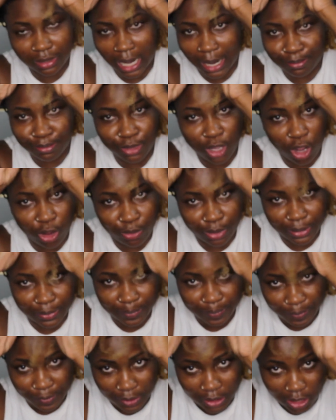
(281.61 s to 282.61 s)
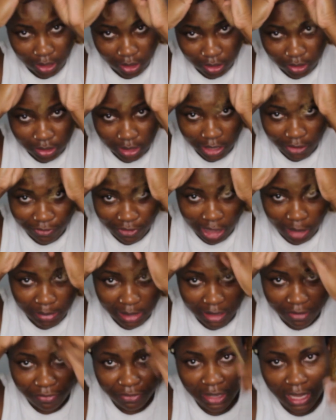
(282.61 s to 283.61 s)
I'm going. So I found
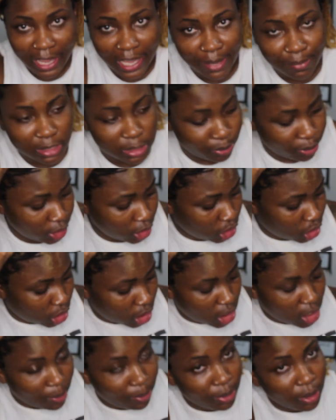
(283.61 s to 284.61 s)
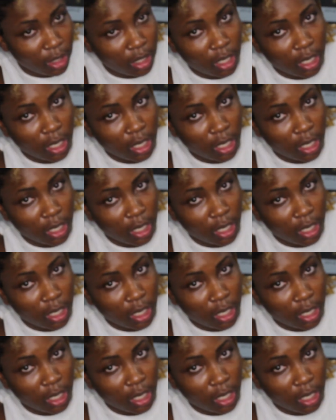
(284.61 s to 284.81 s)
me a flight. It was pretty cheap.